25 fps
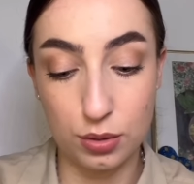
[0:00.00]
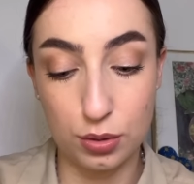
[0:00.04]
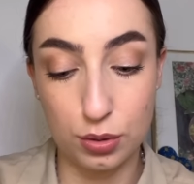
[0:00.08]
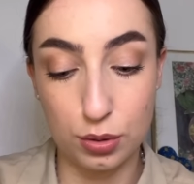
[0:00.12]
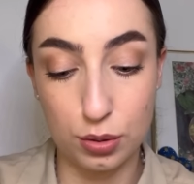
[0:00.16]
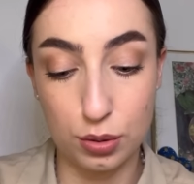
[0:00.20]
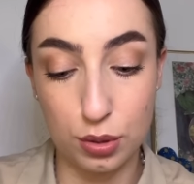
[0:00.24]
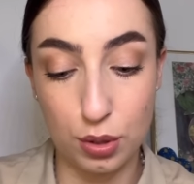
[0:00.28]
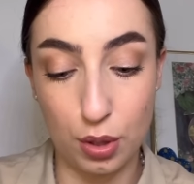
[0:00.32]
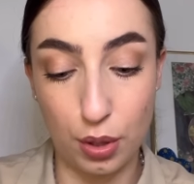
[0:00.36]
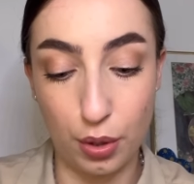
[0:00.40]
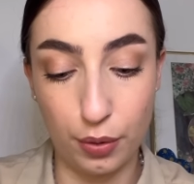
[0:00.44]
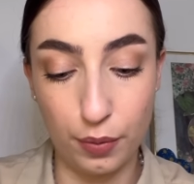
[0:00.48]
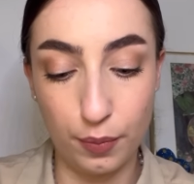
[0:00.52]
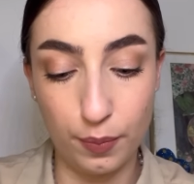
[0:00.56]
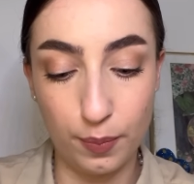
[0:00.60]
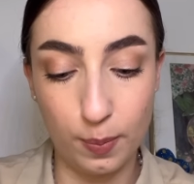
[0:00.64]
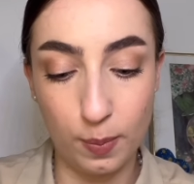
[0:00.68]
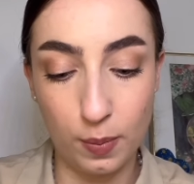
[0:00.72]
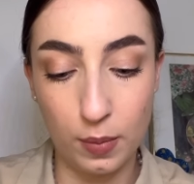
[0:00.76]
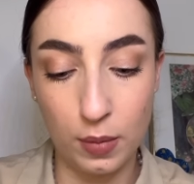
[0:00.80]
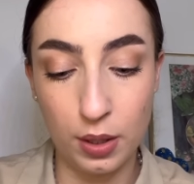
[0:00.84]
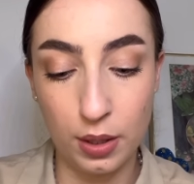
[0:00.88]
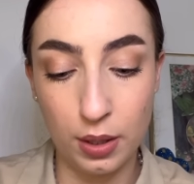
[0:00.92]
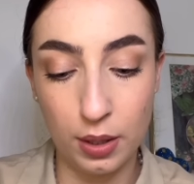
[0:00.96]
So
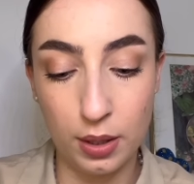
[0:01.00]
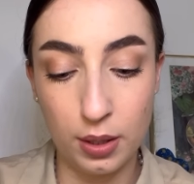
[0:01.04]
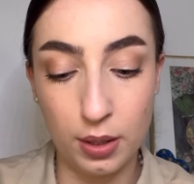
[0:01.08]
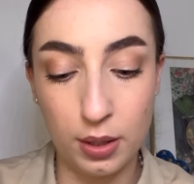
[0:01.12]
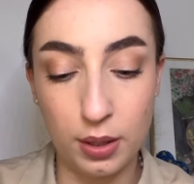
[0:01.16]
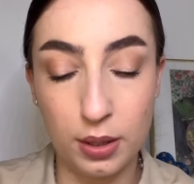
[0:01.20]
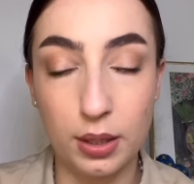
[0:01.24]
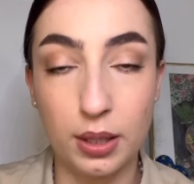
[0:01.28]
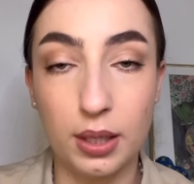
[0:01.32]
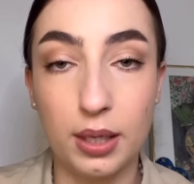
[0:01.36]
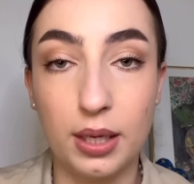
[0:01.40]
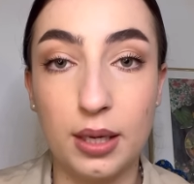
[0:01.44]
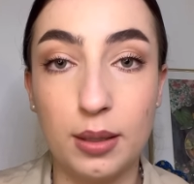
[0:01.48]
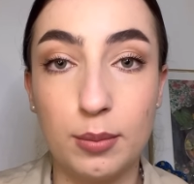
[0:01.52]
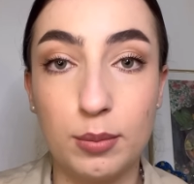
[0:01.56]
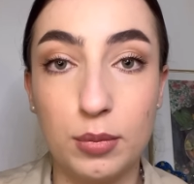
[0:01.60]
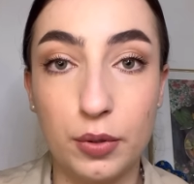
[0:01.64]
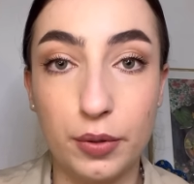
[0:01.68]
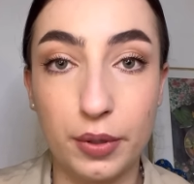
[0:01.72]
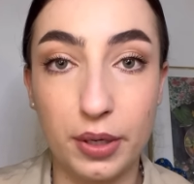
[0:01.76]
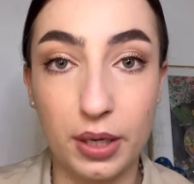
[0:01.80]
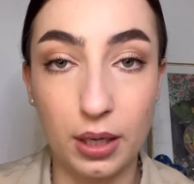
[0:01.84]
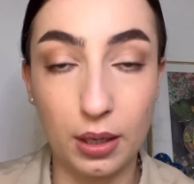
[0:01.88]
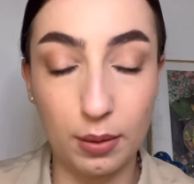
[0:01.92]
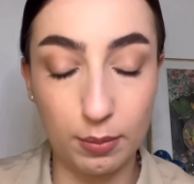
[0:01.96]
keep
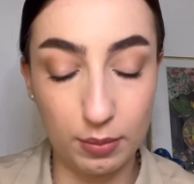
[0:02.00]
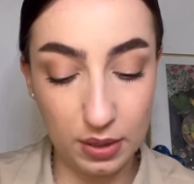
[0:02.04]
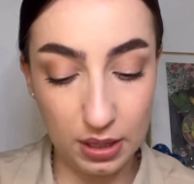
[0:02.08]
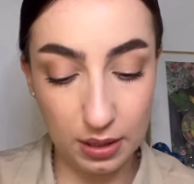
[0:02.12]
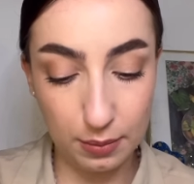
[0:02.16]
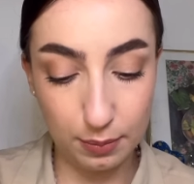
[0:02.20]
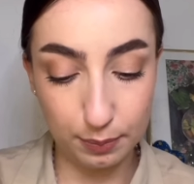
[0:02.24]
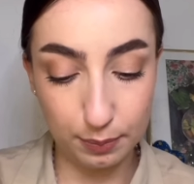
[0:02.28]
looking at me.